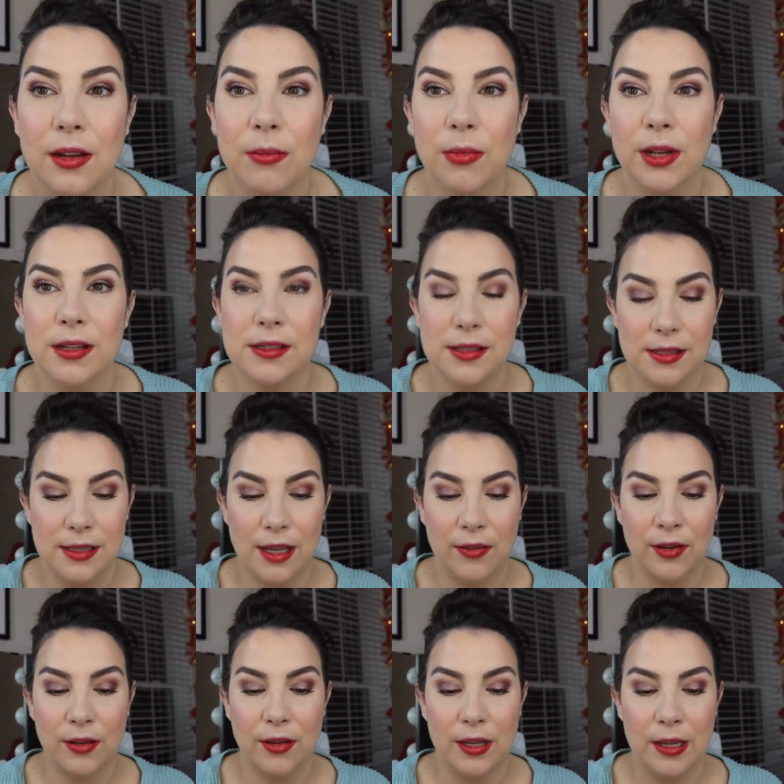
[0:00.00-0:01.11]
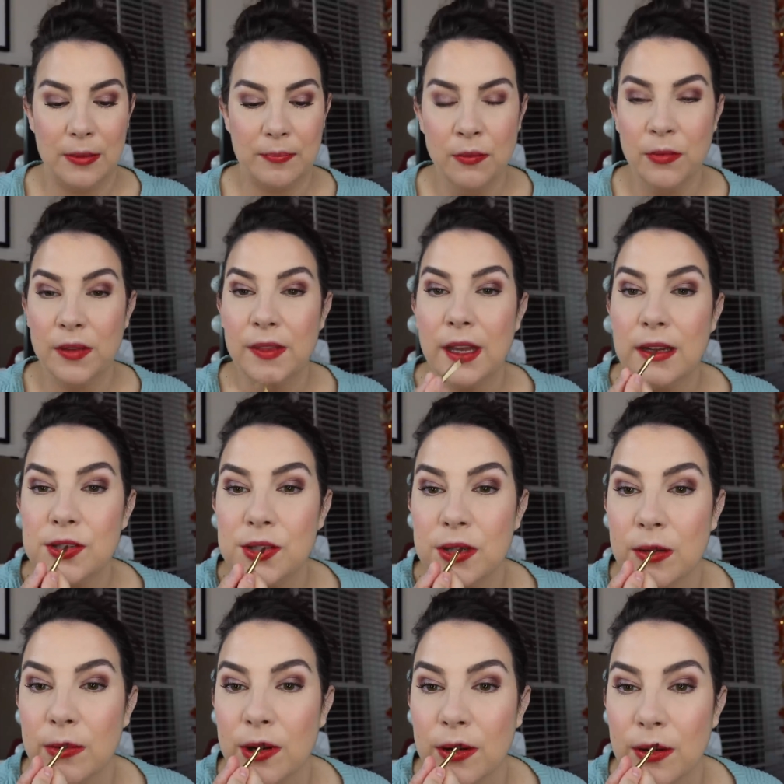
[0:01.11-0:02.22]
But it's definitely, with that
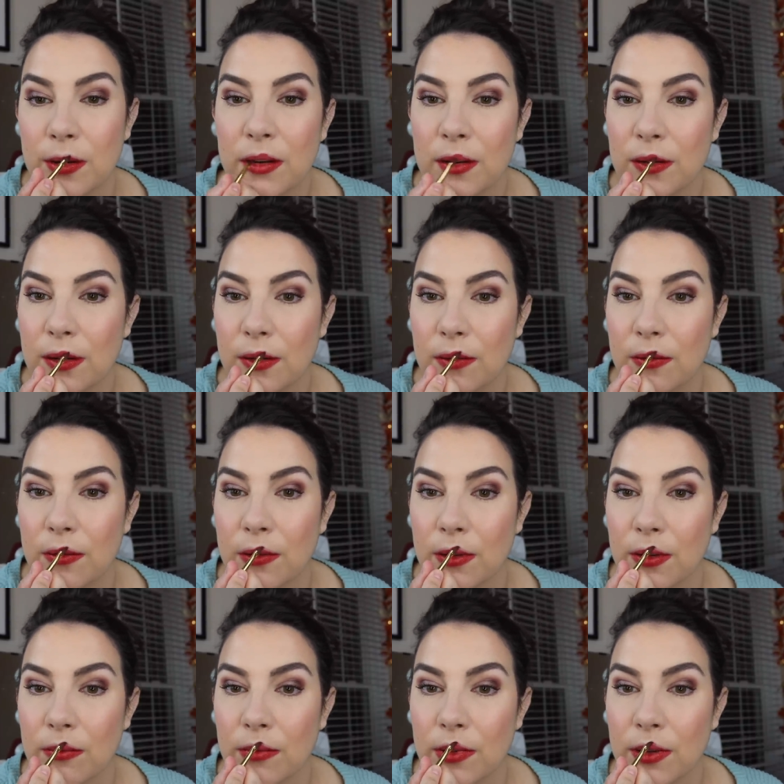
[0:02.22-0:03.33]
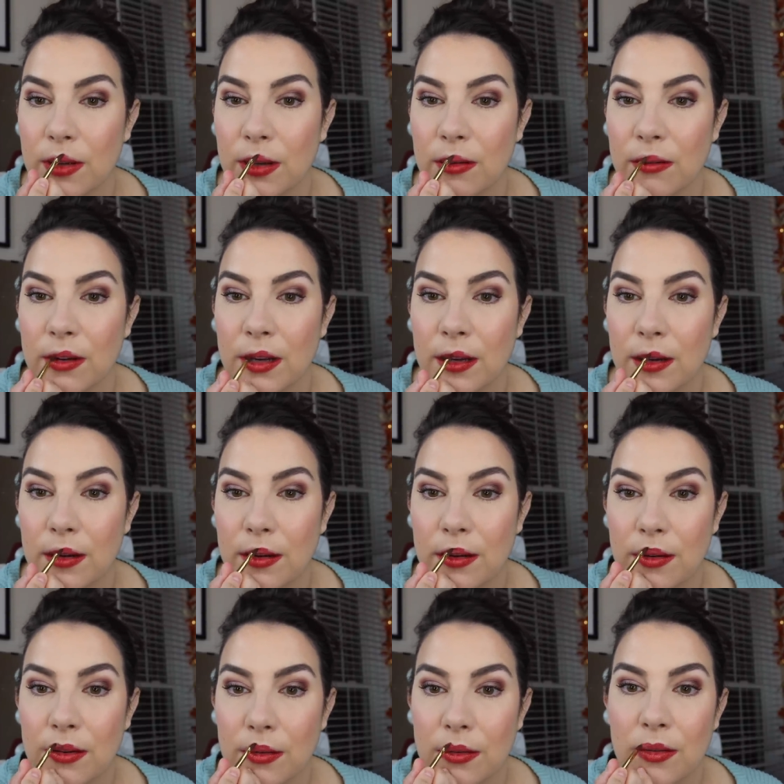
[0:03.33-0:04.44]
shimmer, it's a warm looking red.
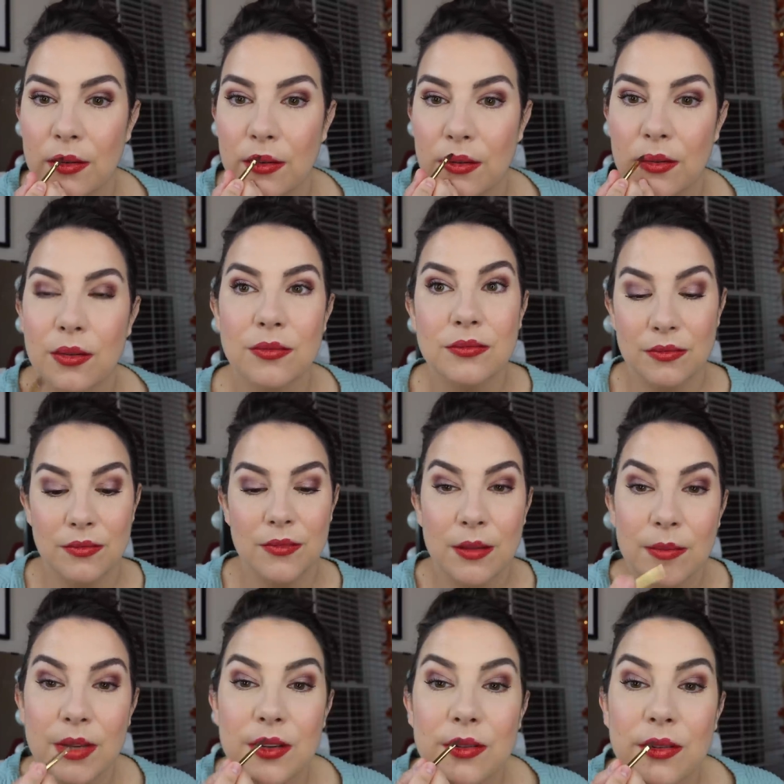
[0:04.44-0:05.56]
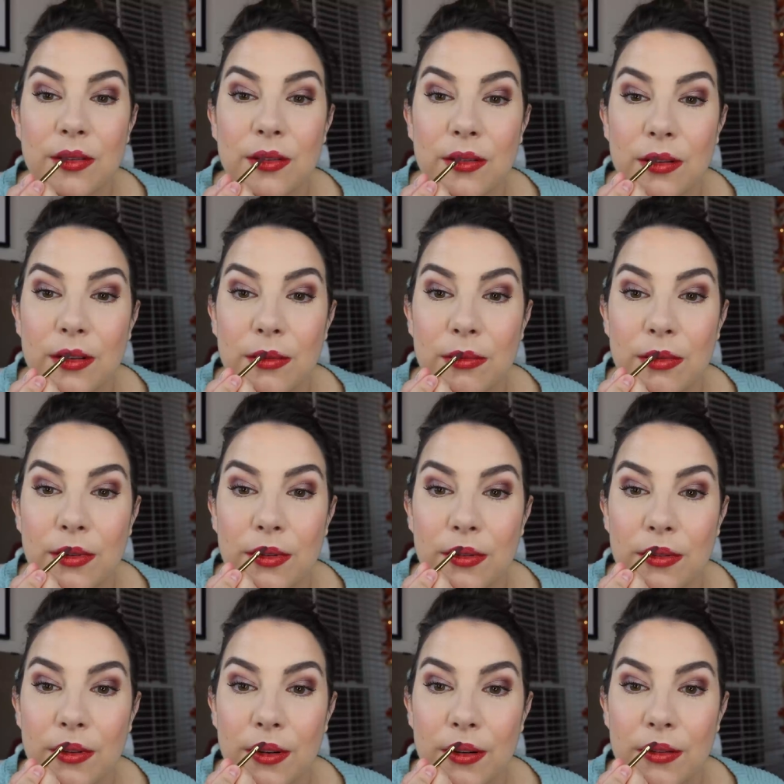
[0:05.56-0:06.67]
Make sure to do a
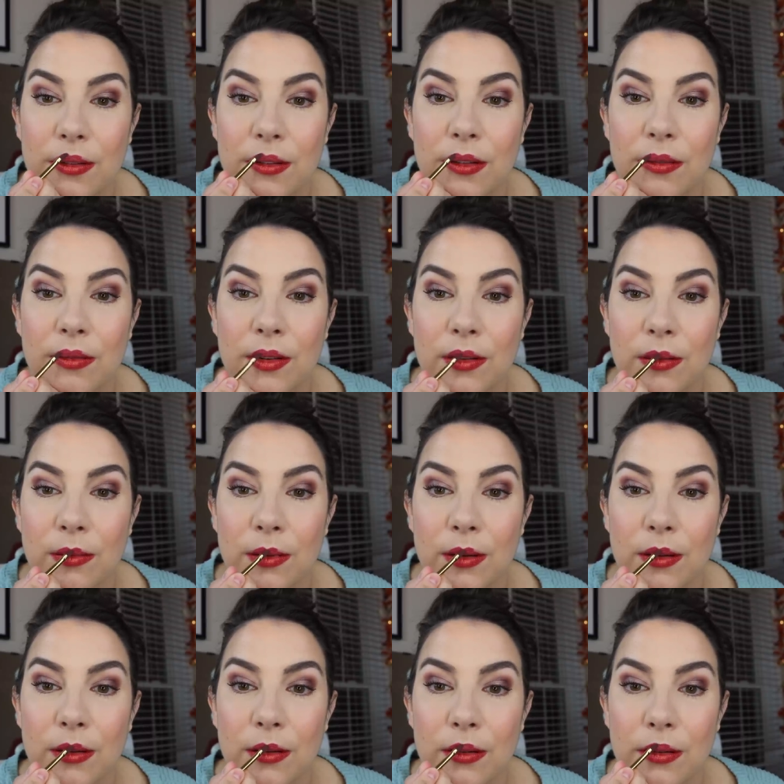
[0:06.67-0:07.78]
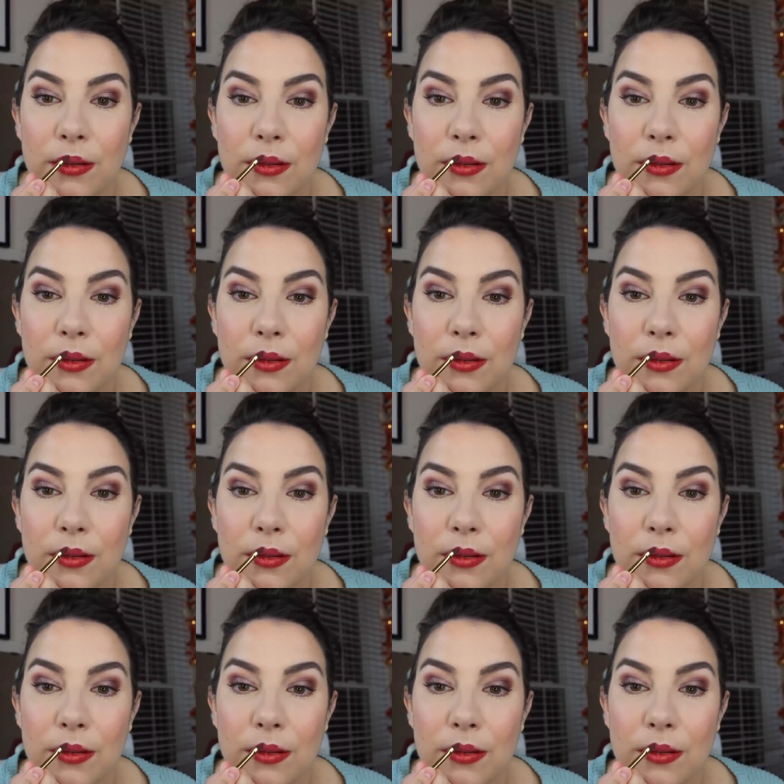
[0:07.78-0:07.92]
precise Cupid's bow.